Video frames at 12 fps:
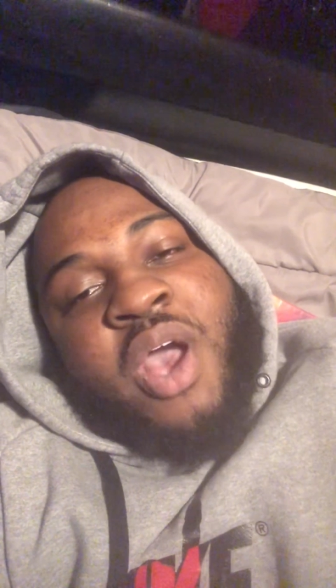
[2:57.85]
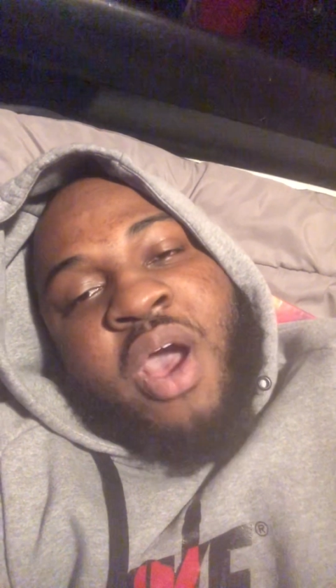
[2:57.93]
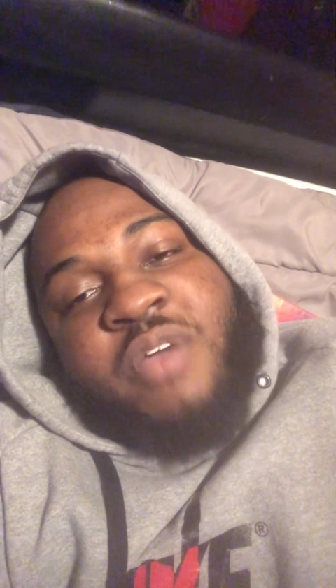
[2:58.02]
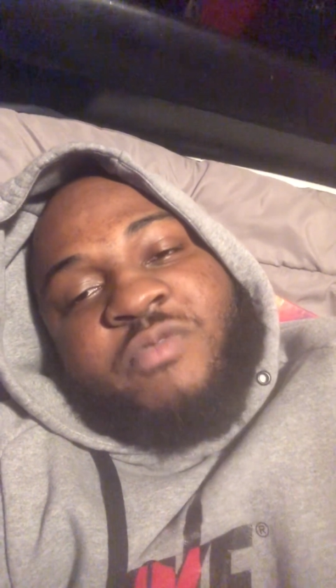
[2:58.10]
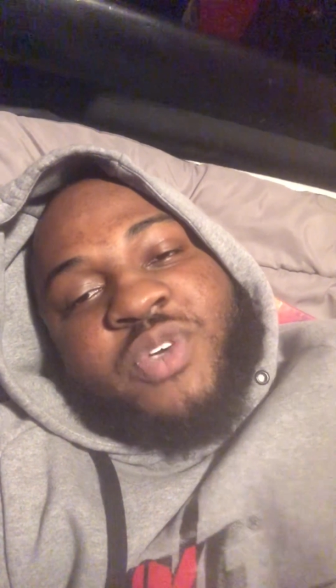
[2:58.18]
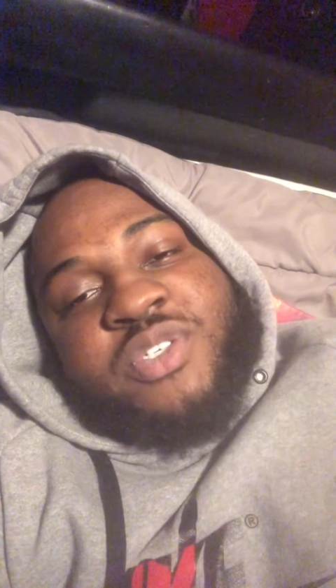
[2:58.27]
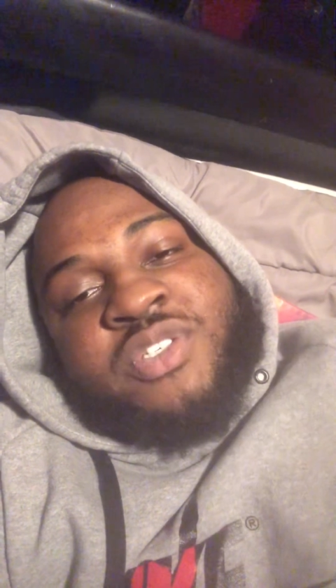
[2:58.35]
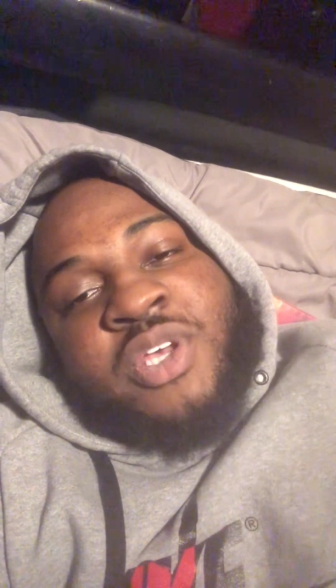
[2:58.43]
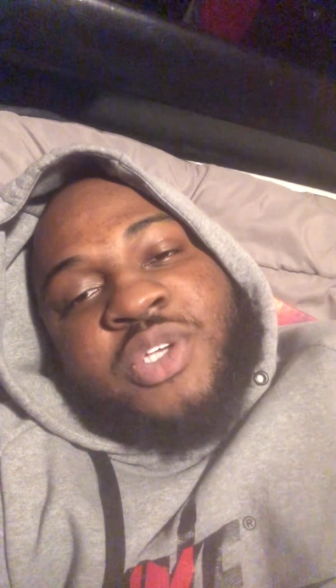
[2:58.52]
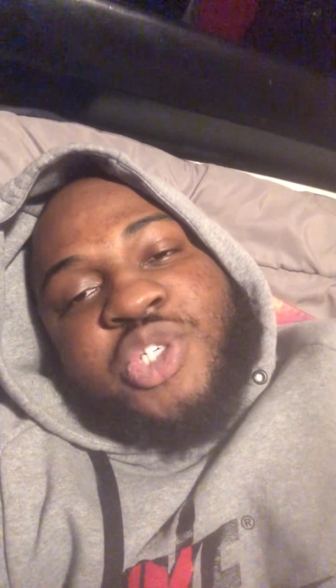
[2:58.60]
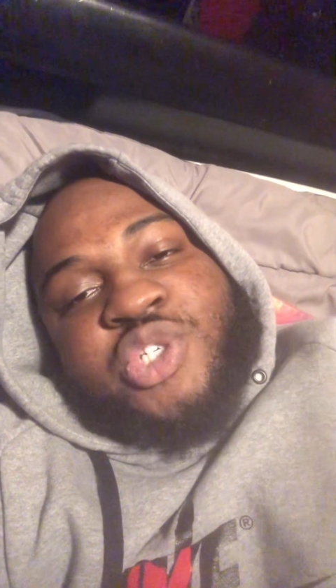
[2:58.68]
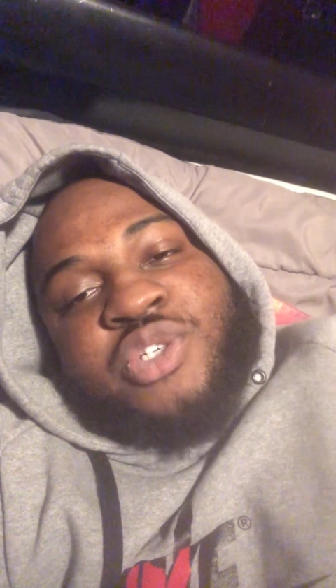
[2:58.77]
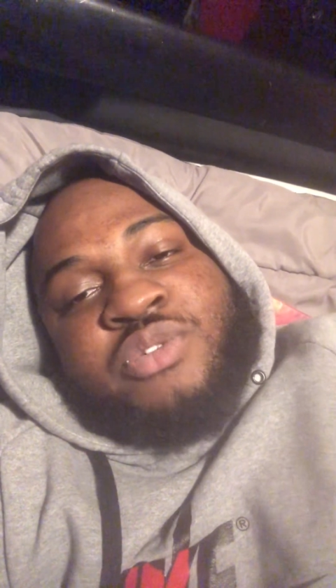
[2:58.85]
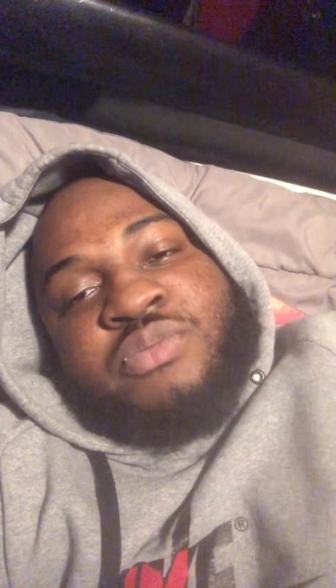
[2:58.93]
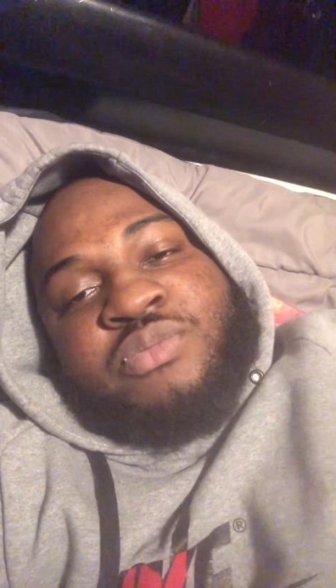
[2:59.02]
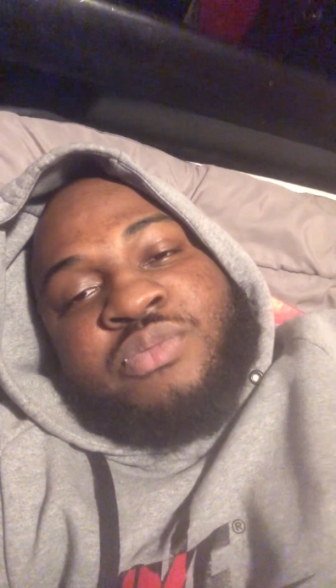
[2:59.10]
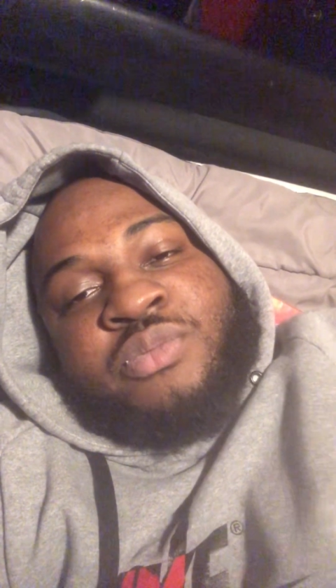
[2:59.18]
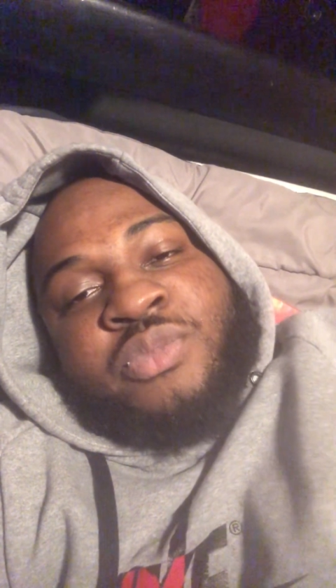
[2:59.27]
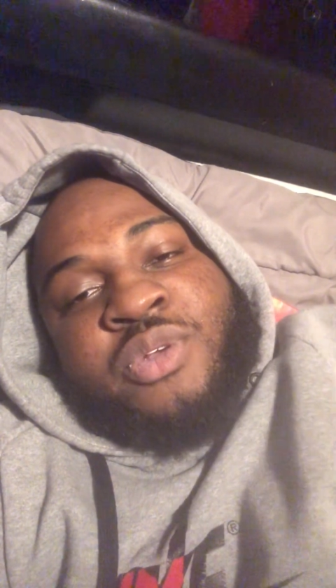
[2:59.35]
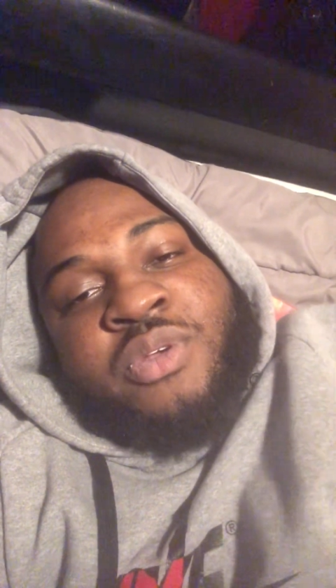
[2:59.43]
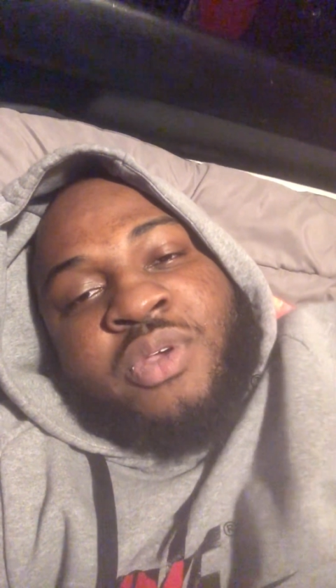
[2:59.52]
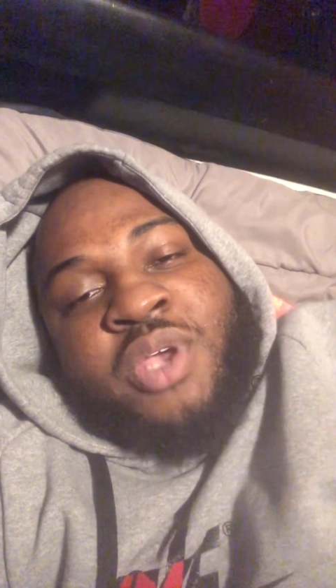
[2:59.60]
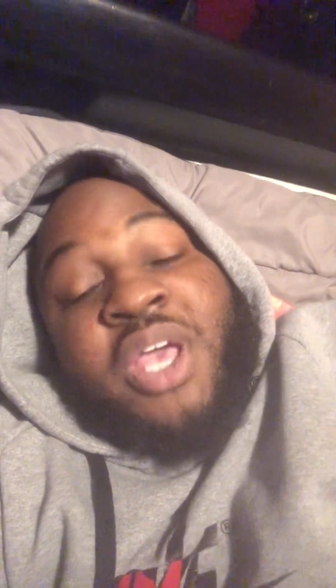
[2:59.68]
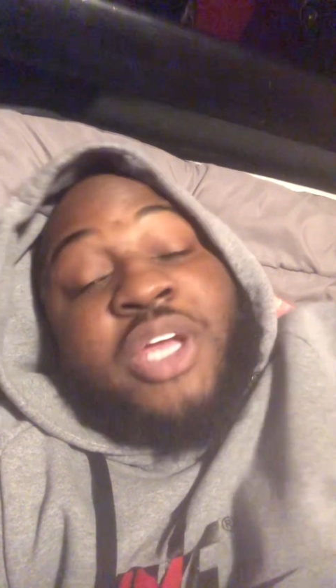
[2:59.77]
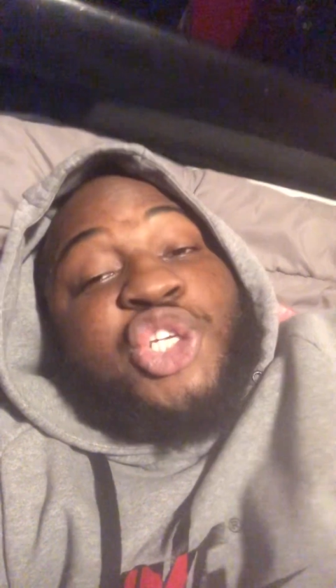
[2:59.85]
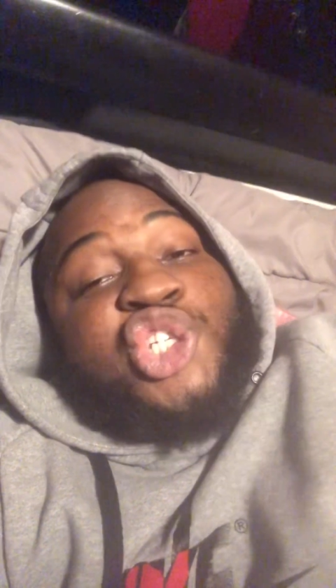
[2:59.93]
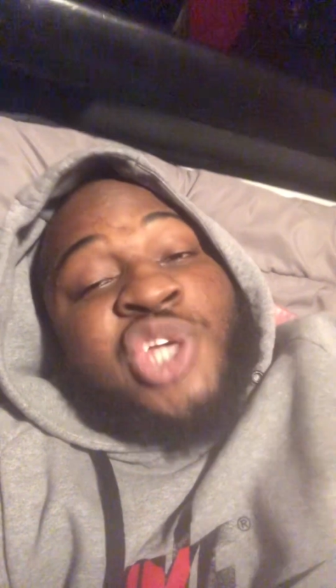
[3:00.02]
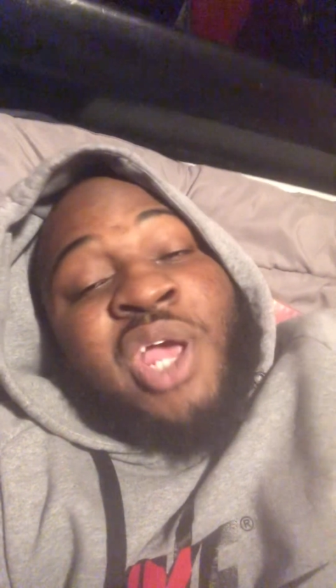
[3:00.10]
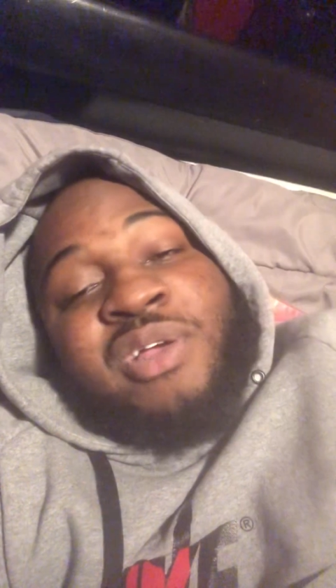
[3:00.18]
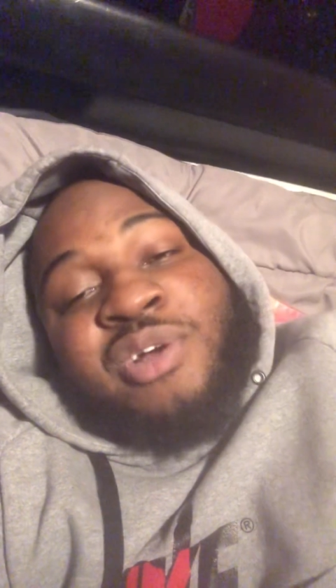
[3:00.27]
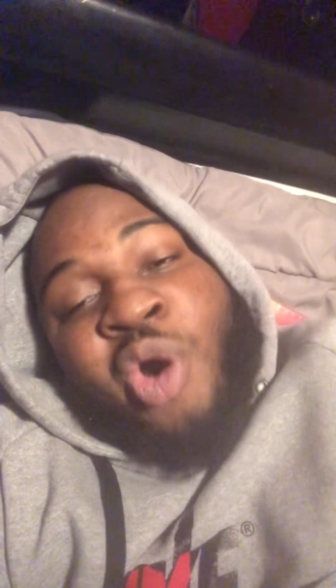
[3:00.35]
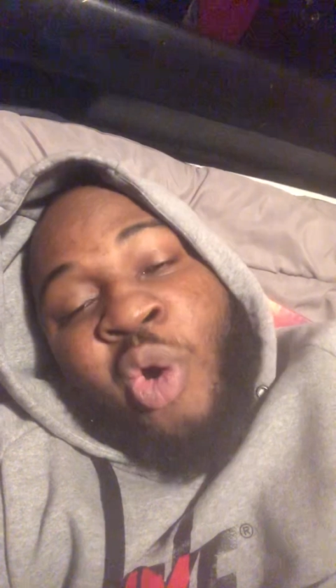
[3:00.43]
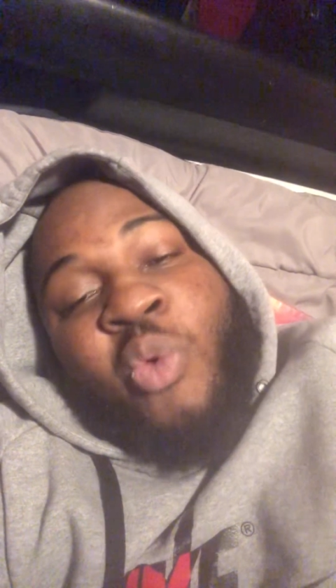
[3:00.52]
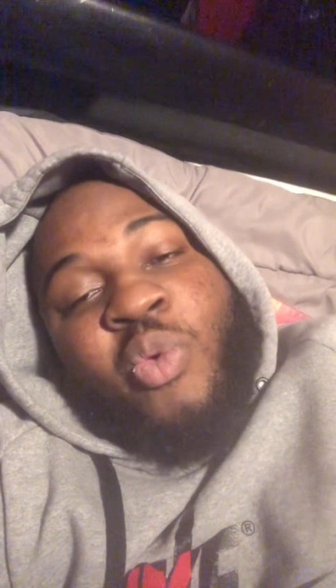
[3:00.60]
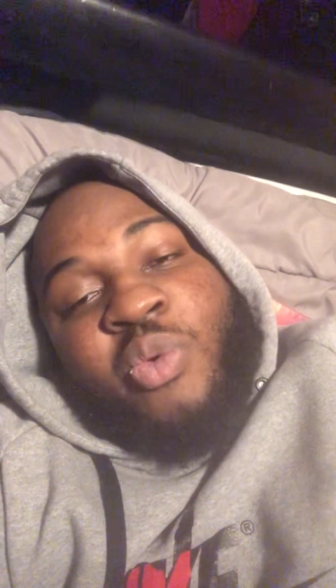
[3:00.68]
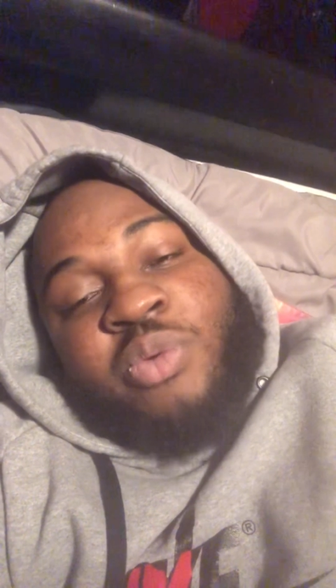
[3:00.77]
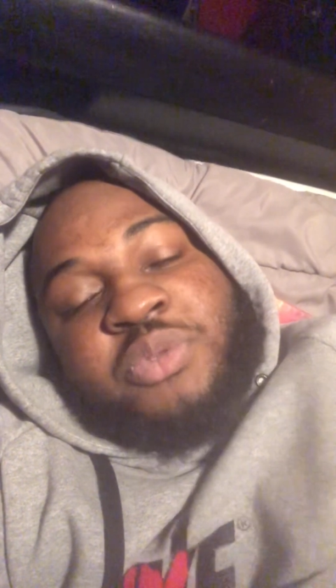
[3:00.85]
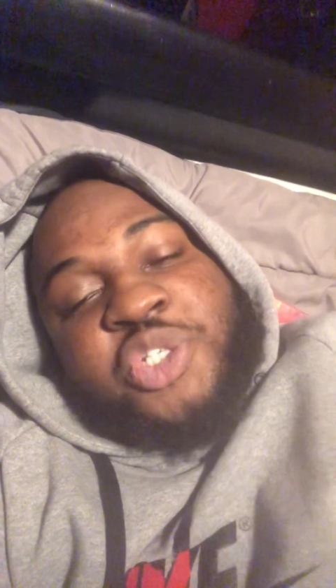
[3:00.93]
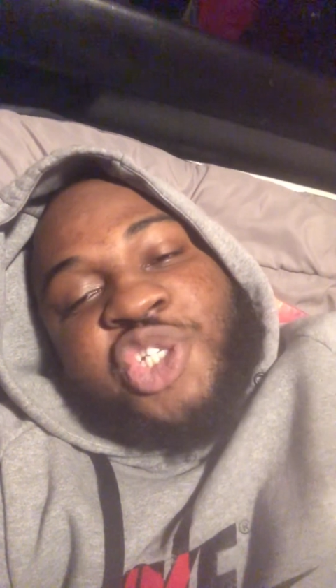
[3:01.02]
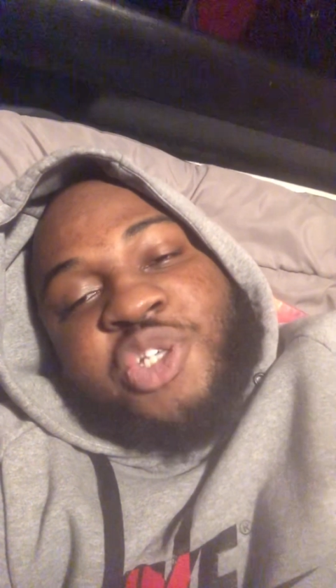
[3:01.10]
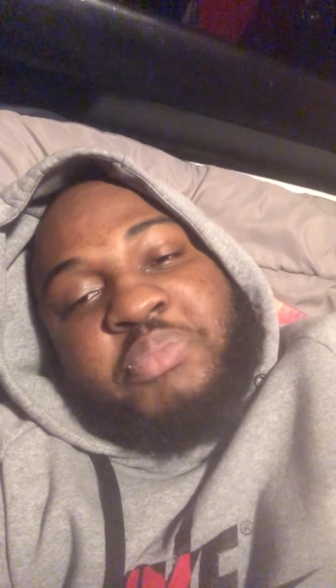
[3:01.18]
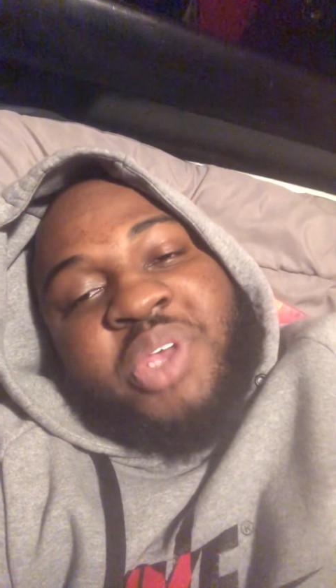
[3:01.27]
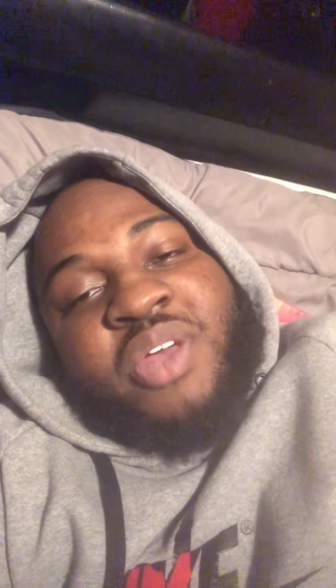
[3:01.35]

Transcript: conversation. J. Cole should be